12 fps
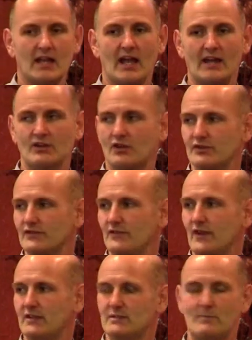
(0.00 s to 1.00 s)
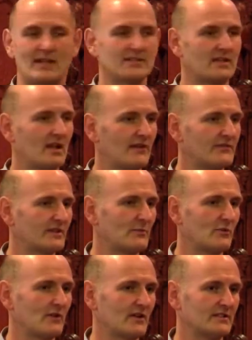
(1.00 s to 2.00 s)
and gone to find a better life
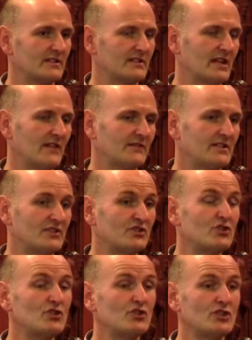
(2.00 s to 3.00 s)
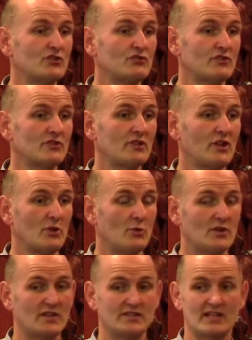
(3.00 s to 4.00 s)
somewhere else. He'd left his two children
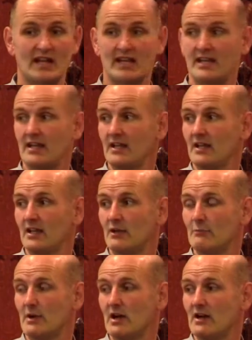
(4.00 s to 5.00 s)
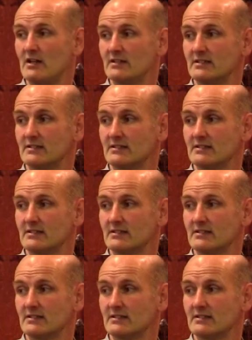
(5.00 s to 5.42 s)
with Endele behind.